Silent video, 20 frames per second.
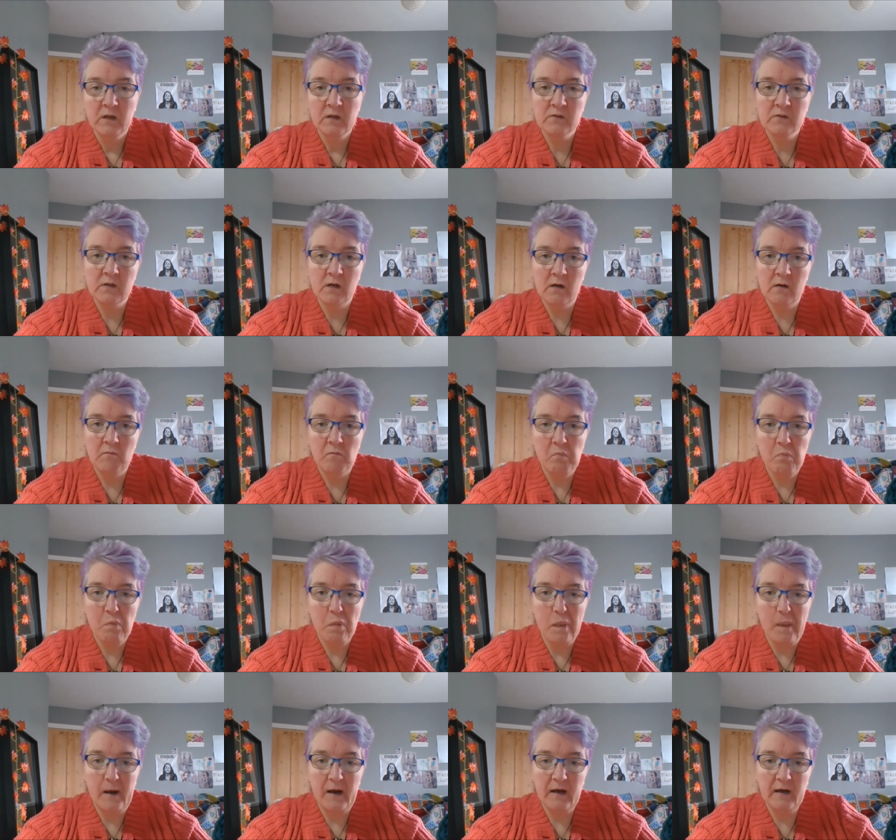So
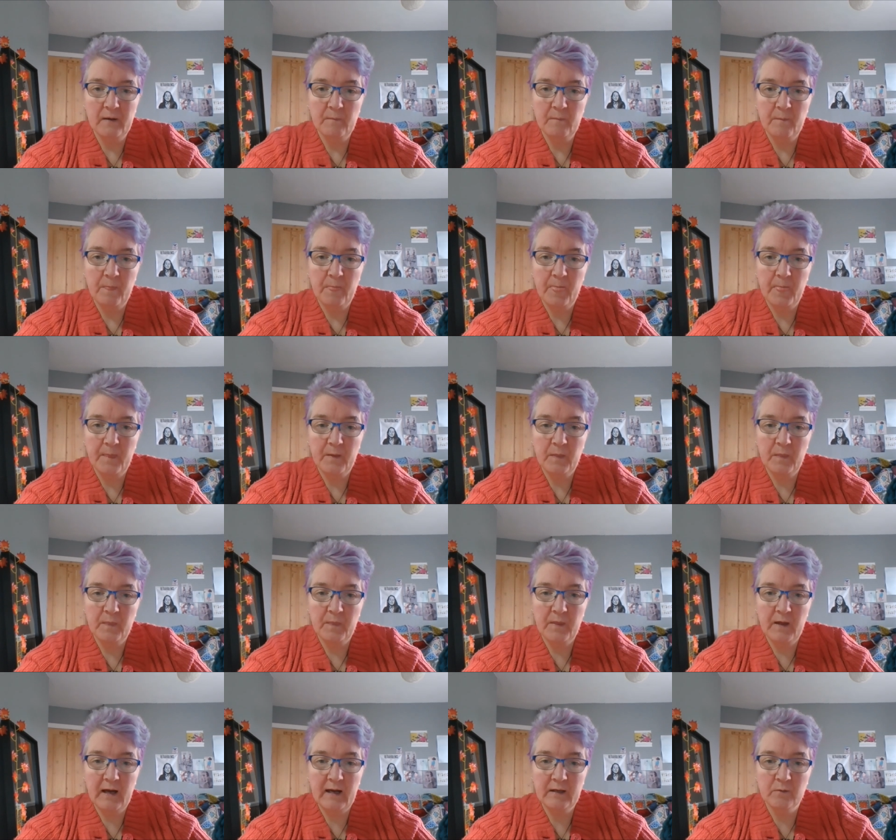um,
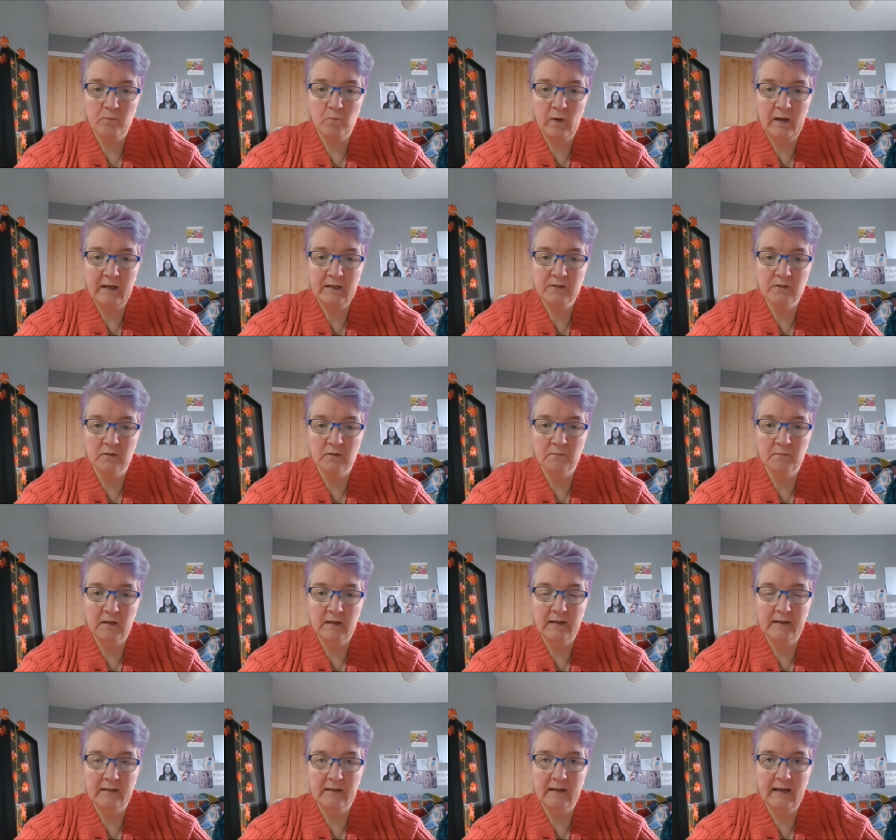that weight on
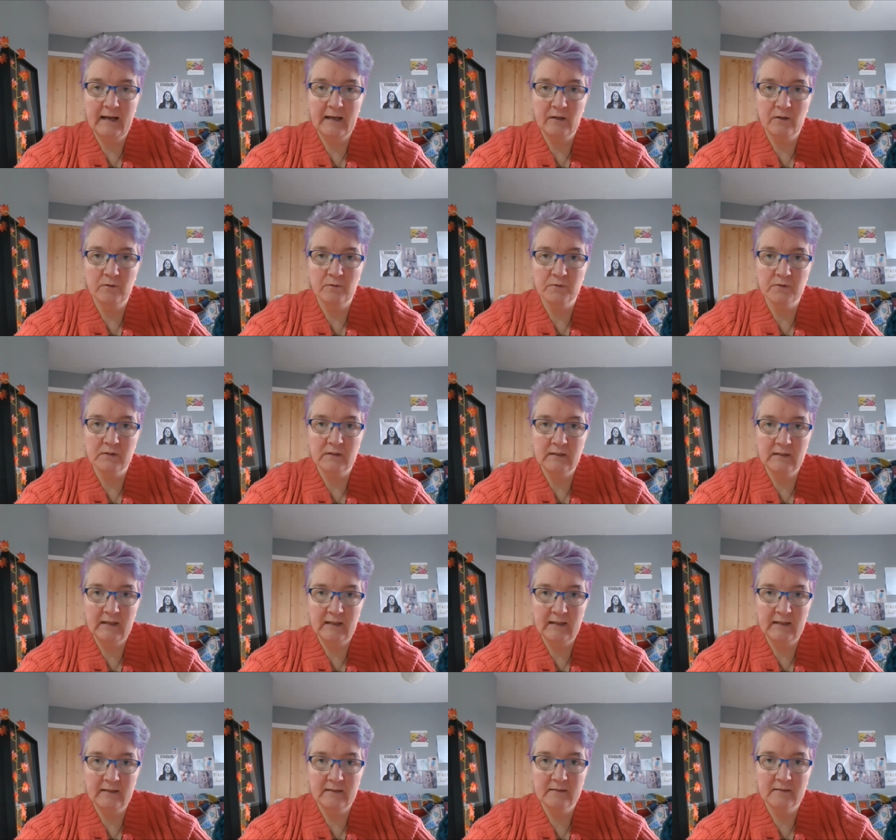my ankles and
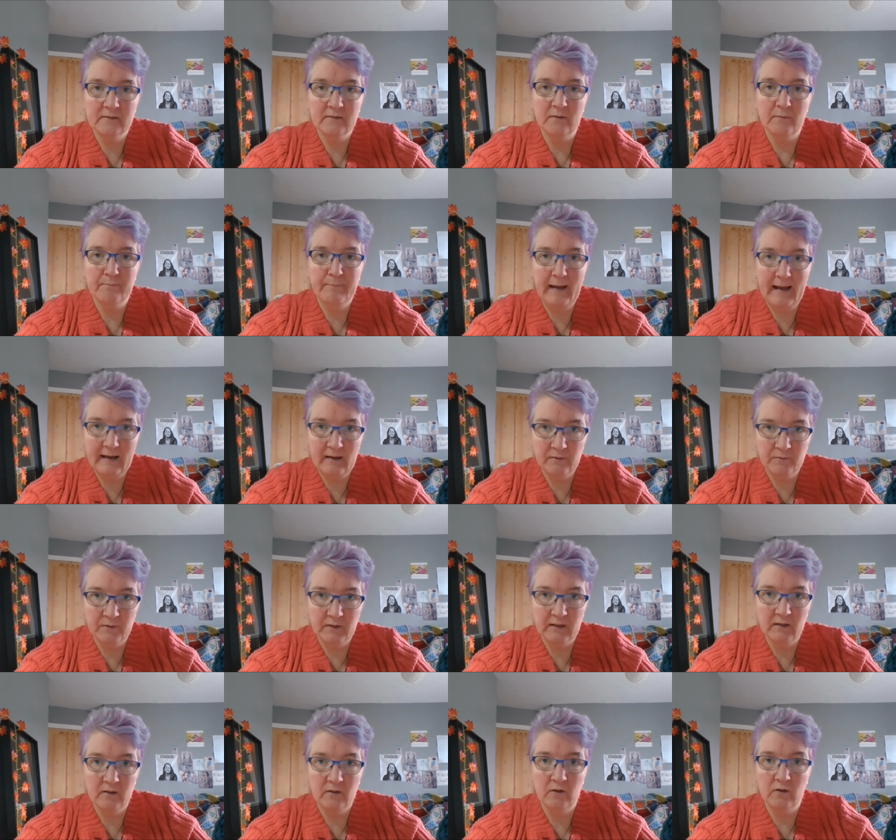knees, sort of
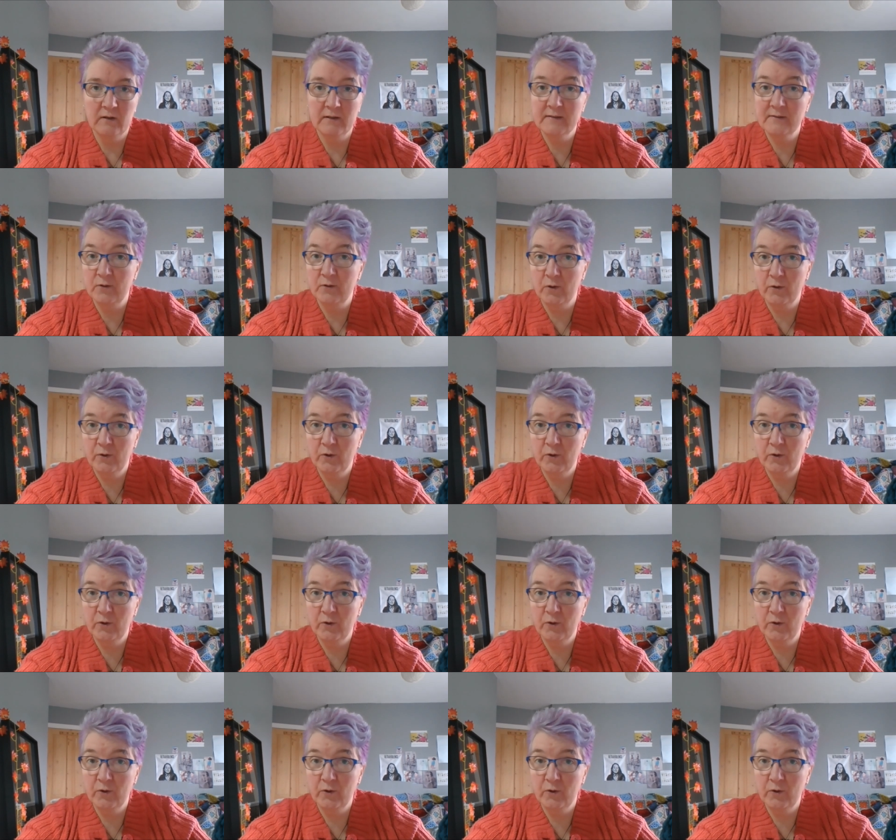pounding along, is not